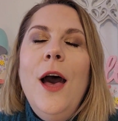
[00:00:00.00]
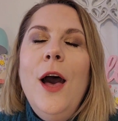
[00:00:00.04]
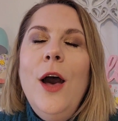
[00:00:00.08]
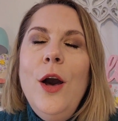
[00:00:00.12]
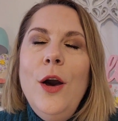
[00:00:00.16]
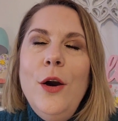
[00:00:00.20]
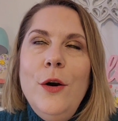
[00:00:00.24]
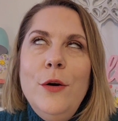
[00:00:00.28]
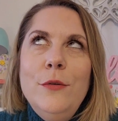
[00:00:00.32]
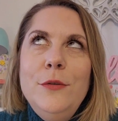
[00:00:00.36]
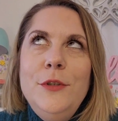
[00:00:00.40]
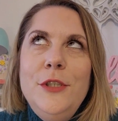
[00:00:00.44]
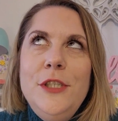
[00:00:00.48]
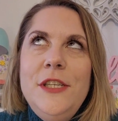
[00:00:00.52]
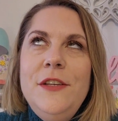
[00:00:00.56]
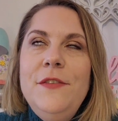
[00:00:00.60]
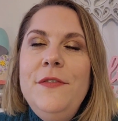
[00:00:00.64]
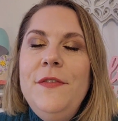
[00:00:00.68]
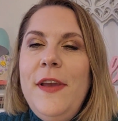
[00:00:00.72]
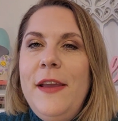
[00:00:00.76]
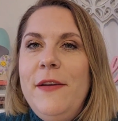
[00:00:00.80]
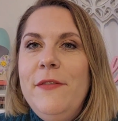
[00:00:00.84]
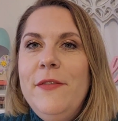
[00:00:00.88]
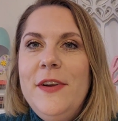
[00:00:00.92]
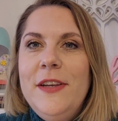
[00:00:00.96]
OG
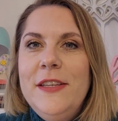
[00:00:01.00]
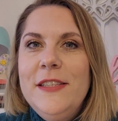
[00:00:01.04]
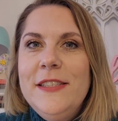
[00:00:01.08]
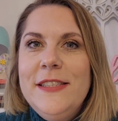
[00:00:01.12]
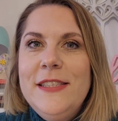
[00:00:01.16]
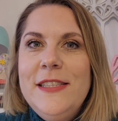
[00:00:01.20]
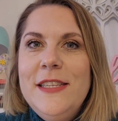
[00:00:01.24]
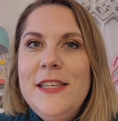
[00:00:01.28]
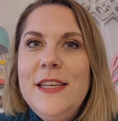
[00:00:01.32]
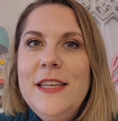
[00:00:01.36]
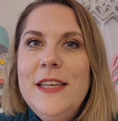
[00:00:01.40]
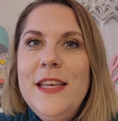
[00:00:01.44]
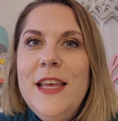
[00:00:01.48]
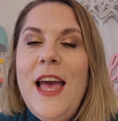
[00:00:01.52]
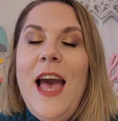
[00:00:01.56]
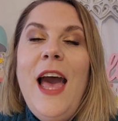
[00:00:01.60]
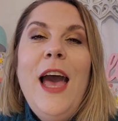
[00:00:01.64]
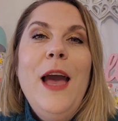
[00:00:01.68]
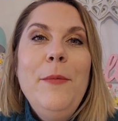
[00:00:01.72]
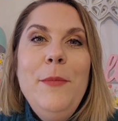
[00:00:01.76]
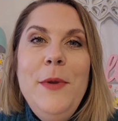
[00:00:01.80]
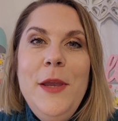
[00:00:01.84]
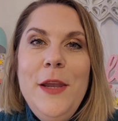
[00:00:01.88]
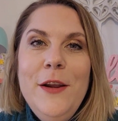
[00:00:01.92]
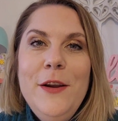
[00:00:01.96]
favorites.
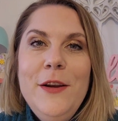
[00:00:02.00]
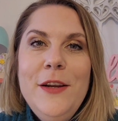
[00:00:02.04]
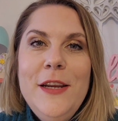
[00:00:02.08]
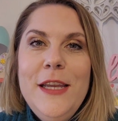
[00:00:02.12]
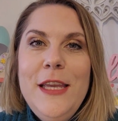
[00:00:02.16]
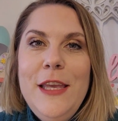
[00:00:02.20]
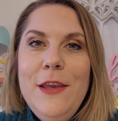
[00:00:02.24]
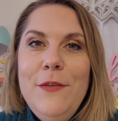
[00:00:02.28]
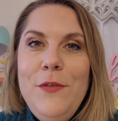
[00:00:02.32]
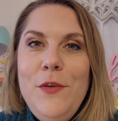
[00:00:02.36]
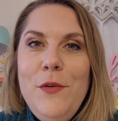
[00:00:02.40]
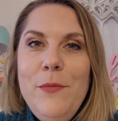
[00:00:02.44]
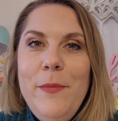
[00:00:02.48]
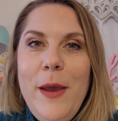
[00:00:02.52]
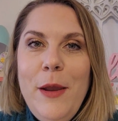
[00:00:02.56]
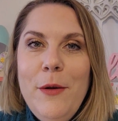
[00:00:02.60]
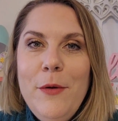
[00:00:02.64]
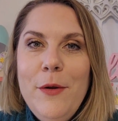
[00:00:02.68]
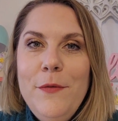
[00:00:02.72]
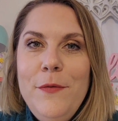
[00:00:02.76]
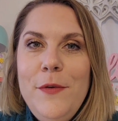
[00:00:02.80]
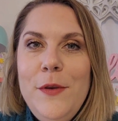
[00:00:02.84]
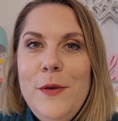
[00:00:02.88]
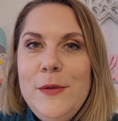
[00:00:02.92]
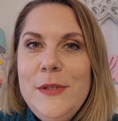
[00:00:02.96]
I'm here to give you my
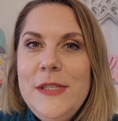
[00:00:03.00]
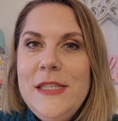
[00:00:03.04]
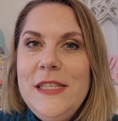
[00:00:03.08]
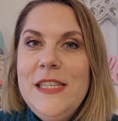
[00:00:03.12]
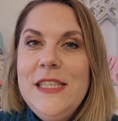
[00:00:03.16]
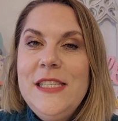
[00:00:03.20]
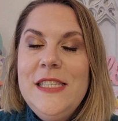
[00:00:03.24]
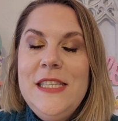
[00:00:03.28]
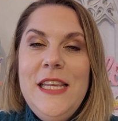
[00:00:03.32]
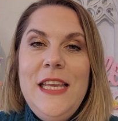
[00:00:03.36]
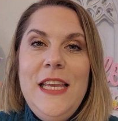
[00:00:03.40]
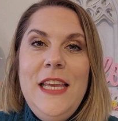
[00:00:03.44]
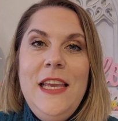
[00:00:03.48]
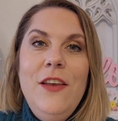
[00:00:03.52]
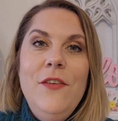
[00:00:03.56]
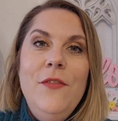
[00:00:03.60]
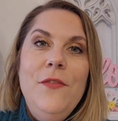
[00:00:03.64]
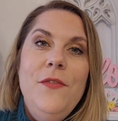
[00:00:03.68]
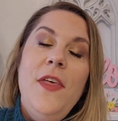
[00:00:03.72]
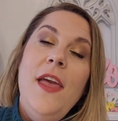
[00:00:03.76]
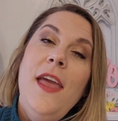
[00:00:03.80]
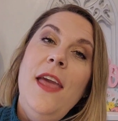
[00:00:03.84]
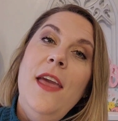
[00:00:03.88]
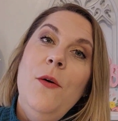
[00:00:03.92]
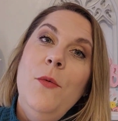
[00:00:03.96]
reviews to see if
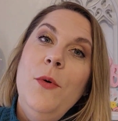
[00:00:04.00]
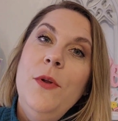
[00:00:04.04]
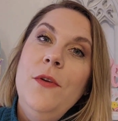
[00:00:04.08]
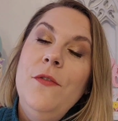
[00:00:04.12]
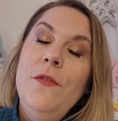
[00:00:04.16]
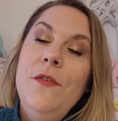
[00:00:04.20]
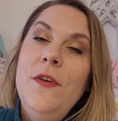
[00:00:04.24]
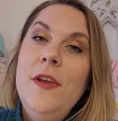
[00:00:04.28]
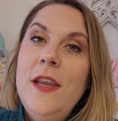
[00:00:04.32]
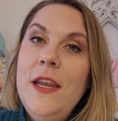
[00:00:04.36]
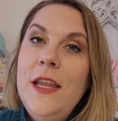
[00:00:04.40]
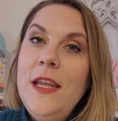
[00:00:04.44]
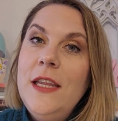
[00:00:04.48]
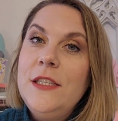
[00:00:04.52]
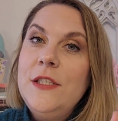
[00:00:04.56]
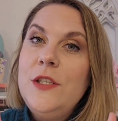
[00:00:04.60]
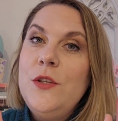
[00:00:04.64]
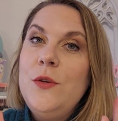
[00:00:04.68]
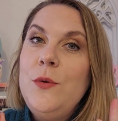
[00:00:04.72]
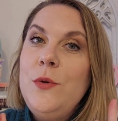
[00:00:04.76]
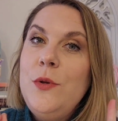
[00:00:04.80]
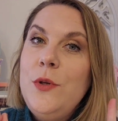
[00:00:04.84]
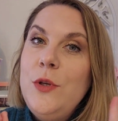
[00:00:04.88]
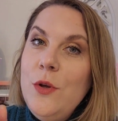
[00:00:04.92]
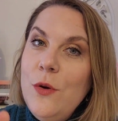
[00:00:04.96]
they would fit
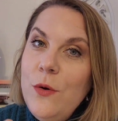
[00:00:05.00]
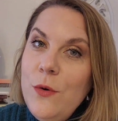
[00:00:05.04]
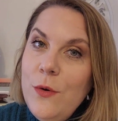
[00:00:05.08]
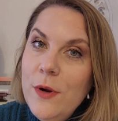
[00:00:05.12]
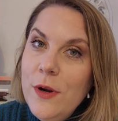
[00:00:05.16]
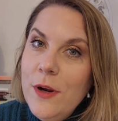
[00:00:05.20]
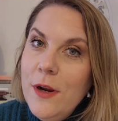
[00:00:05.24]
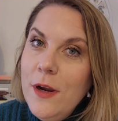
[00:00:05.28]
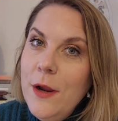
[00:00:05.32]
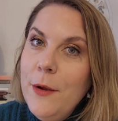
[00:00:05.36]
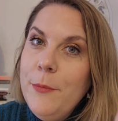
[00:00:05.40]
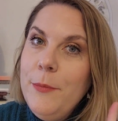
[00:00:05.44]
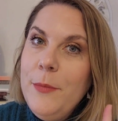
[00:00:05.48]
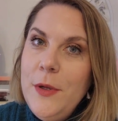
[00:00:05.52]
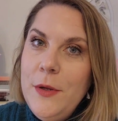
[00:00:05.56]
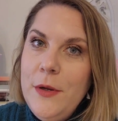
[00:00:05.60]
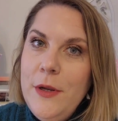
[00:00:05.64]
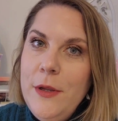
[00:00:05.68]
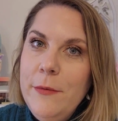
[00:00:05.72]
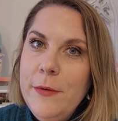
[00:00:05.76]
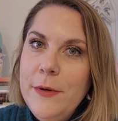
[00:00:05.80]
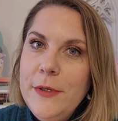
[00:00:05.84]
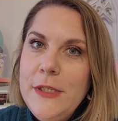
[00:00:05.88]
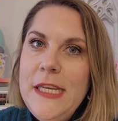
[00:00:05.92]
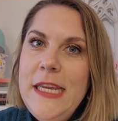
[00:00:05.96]
into your
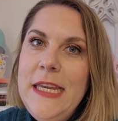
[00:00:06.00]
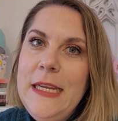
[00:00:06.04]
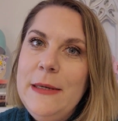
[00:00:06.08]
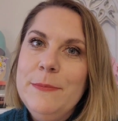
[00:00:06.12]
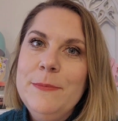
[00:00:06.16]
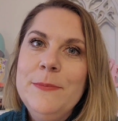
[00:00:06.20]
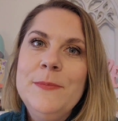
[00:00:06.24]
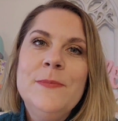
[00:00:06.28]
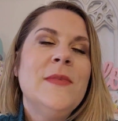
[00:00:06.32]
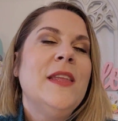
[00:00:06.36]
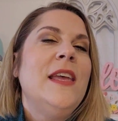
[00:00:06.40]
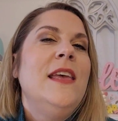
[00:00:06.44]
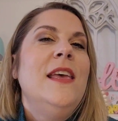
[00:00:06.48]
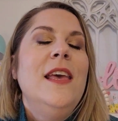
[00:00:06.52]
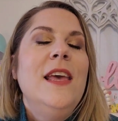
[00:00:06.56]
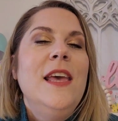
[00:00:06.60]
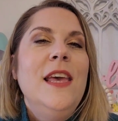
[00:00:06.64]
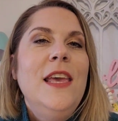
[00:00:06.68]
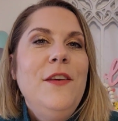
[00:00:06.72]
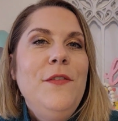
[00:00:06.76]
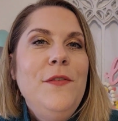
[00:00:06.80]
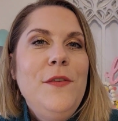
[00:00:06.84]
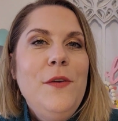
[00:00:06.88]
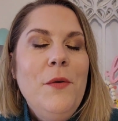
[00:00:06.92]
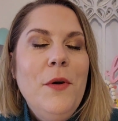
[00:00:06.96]
beauty routine.
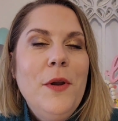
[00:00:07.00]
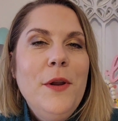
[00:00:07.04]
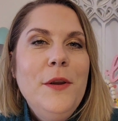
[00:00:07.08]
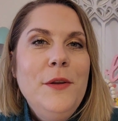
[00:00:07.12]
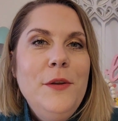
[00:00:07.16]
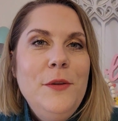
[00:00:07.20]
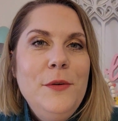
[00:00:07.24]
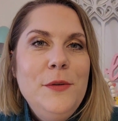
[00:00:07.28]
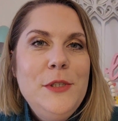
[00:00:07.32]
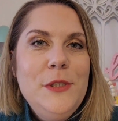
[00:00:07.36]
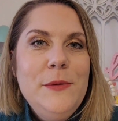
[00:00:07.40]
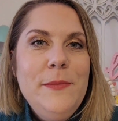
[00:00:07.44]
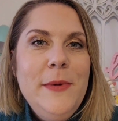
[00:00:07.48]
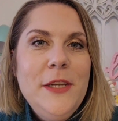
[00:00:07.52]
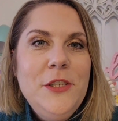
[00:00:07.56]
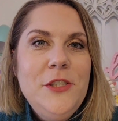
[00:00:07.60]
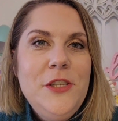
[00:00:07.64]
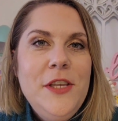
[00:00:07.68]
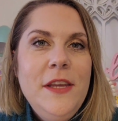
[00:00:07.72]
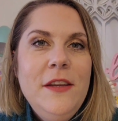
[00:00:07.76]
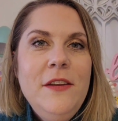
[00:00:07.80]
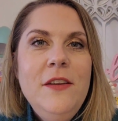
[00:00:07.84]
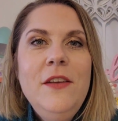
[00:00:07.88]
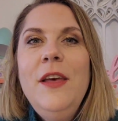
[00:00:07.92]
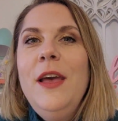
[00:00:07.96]
If you are new to my
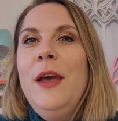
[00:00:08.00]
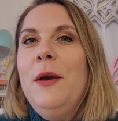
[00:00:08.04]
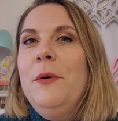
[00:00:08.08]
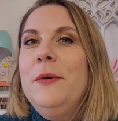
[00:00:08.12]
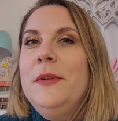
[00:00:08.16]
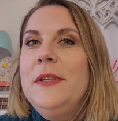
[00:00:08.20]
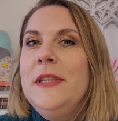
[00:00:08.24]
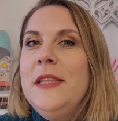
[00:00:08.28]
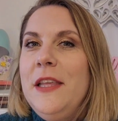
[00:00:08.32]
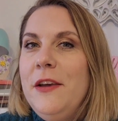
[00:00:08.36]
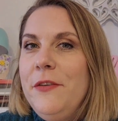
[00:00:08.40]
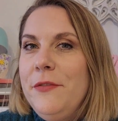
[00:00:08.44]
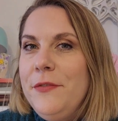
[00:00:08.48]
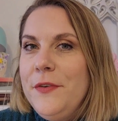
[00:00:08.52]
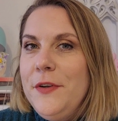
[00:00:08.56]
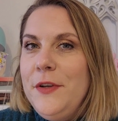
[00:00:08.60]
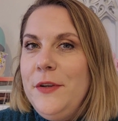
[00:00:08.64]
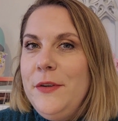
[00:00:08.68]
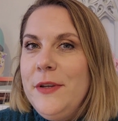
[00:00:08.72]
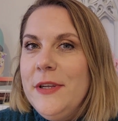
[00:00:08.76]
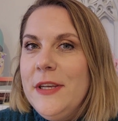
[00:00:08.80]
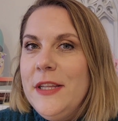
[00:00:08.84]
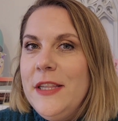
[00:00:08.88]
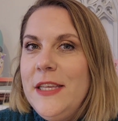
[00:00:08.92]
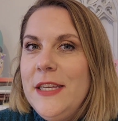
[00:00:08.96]
channel, I would love for
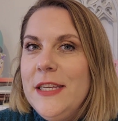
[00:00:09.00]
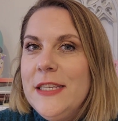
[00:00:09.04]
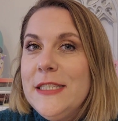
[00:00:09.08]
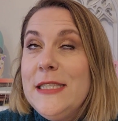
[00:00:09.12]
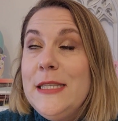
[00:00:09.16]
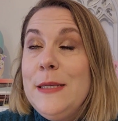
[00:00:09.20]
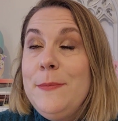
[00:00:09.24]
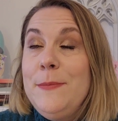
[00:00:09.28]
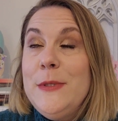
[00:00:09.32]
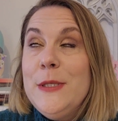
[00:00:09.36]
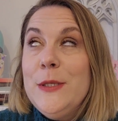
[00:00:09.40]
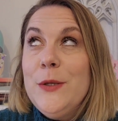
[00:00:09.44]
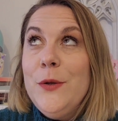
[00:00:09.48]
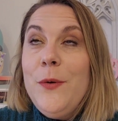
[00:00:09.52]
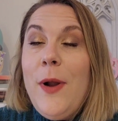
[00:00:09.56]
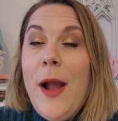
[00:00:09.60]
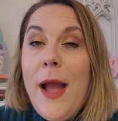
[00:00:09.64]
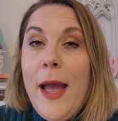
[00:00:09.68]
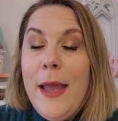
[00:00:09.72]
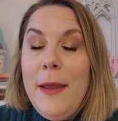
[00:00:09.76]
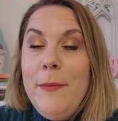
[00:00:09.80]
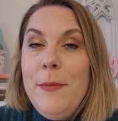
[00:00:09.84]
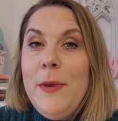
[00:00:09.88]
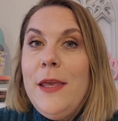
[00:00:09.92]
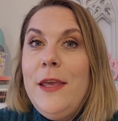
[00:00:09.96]
you to click
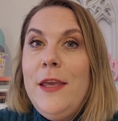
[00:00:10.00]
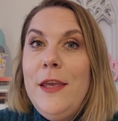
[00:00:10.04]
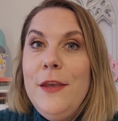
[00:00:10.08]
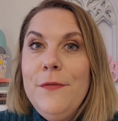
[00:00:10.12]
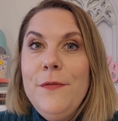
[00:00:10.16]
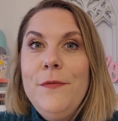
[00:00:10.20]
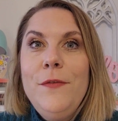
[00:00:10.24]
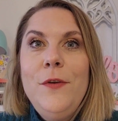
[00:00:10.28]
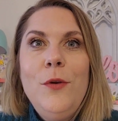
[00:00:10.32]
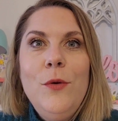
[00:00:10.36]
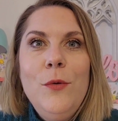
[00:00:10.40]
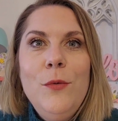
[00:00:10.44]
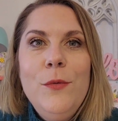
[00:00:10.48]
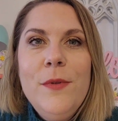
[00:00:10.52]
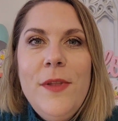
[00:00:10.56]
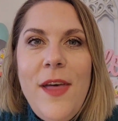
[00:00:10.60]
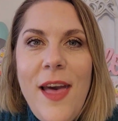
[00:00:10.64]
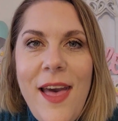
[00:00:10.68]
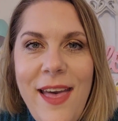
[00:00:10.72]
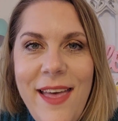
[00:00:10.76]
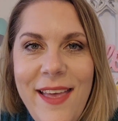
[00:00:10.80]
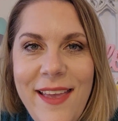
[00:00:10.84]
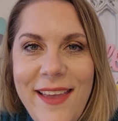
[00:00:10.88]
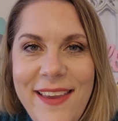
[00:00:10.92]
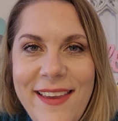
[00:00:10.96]
subscribe if you
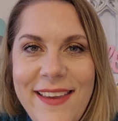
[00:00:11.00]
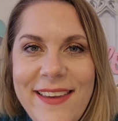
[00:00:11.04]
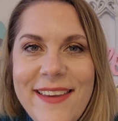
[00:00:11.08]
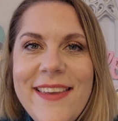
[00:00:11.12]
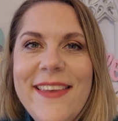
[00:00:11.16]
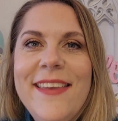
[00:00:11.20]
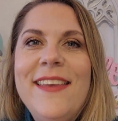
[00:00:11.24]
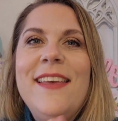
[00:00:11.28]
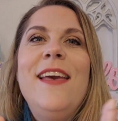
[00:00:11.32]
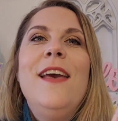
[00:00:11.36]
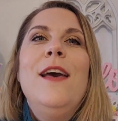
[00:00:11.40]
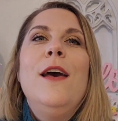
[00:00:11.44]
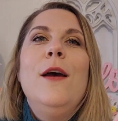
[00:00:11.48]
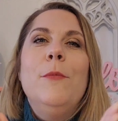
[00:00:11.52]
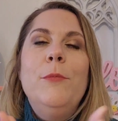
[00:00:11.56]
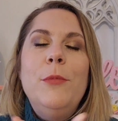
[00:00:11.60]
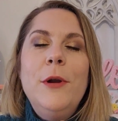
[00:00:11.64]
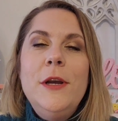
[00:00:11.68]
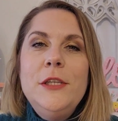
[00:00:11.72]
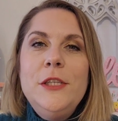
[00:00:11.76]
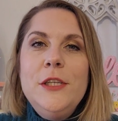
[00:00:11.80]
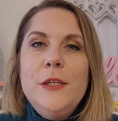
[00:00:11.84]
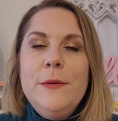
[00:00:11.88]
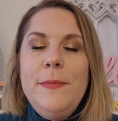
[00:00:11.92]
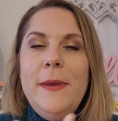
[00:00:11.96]
like
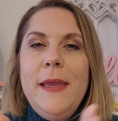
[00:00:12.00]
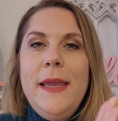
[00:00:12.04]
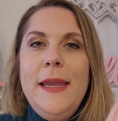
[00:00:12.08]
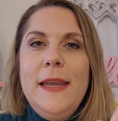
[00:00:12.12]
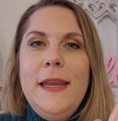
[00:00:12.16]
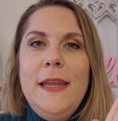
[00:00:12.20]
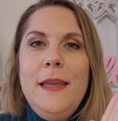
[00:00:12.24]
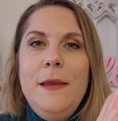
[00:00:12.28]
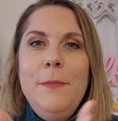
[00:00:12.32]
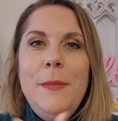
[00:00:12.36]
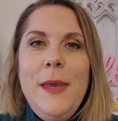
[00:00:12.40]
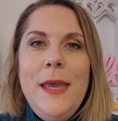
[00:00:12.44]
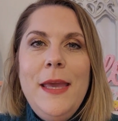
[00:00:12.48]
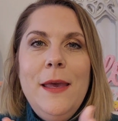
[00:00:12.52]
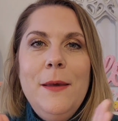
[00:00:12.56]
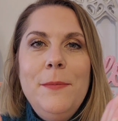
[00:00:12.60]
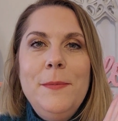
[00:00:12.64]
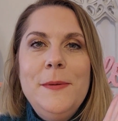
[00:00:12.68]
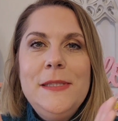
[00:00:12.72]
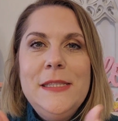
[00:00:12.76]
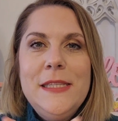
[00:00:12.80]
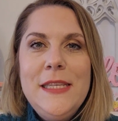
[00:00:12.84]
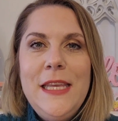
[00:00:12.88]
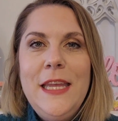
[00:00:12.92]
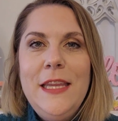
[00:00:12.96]
project panning, makeup
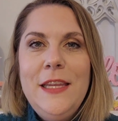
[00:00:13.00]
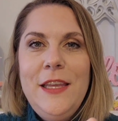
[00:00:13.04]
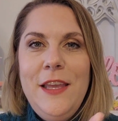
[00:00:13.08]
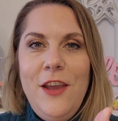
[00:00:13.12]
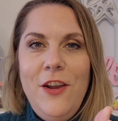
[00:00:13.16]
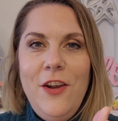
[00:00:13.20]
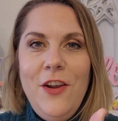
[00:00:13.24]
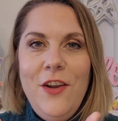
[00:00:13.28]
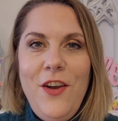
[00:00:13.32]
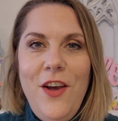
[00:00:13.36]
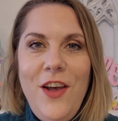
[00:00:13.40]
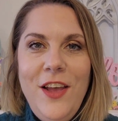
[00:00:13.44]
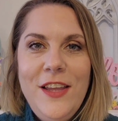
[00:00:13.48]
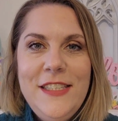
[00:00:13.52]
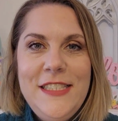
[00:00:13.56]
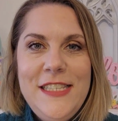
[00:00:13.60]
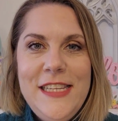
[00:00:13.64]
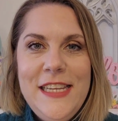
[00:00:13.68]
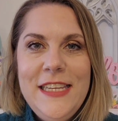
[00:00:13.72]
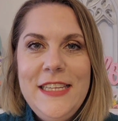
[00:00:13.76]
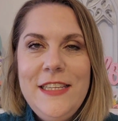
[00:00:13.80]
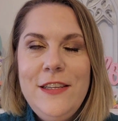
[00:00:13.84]
and skincare content,